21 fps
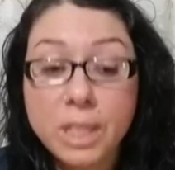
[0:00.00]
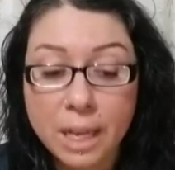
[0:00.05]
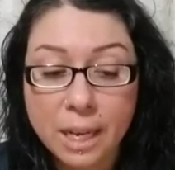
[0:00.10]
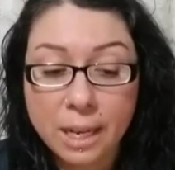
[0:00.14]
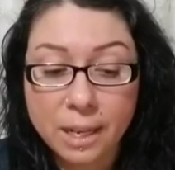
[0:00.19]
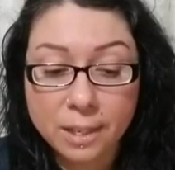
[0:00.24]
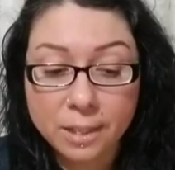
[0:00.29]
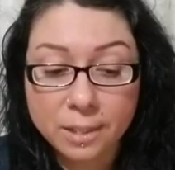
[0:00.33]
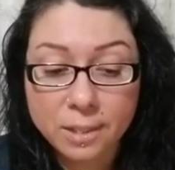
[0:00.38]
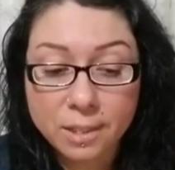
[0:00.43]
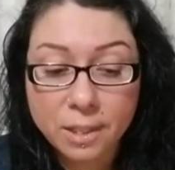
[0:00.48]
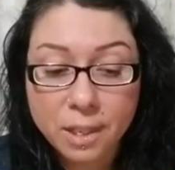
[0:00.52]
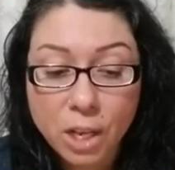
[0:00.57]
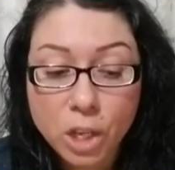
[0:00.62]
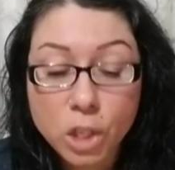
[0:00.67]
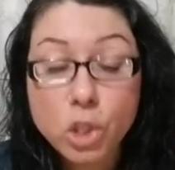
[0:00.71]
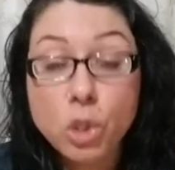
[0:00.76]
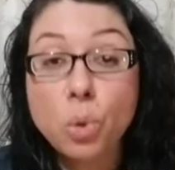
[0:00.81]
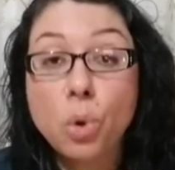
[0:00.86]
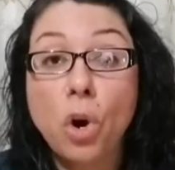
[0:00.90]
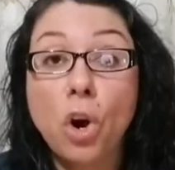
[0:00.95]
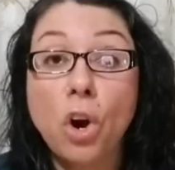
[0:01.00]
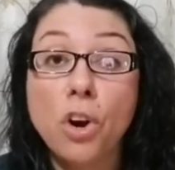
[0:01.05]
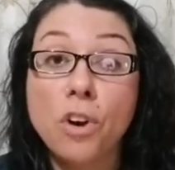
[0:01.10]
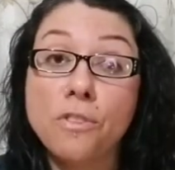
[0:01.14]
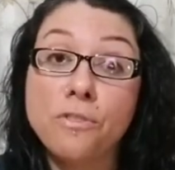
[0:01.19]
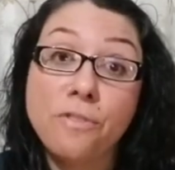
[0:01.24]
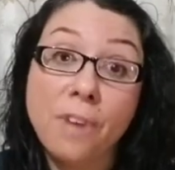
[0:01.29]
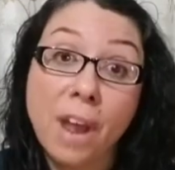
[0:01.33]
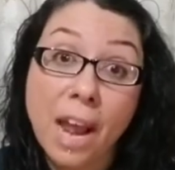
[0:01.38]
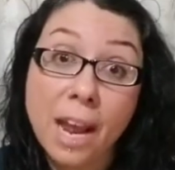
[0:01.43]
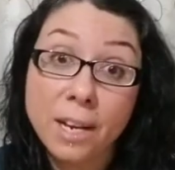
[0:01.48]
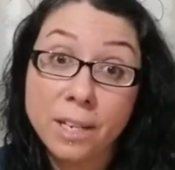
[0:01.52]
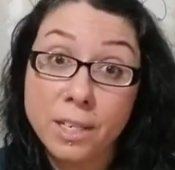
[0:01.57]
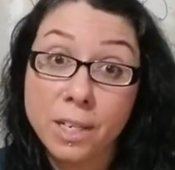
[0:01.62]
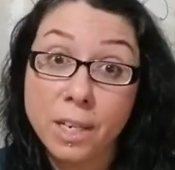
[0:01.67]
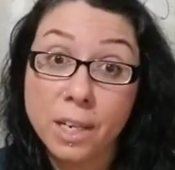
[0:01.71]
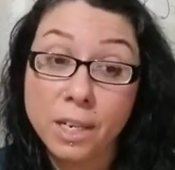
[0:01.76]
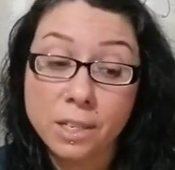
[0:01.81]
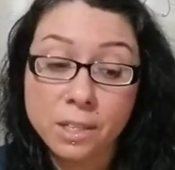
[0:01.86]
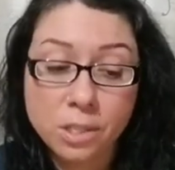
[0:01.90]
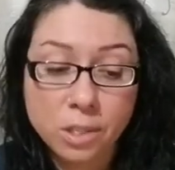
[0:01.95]
it to her
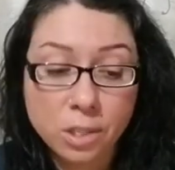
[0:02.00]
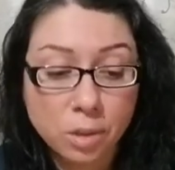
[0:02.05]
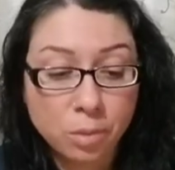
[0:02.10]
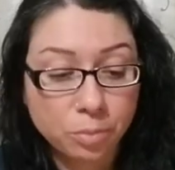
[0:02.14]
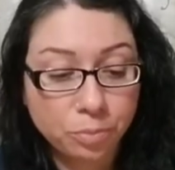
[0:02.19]
advantage.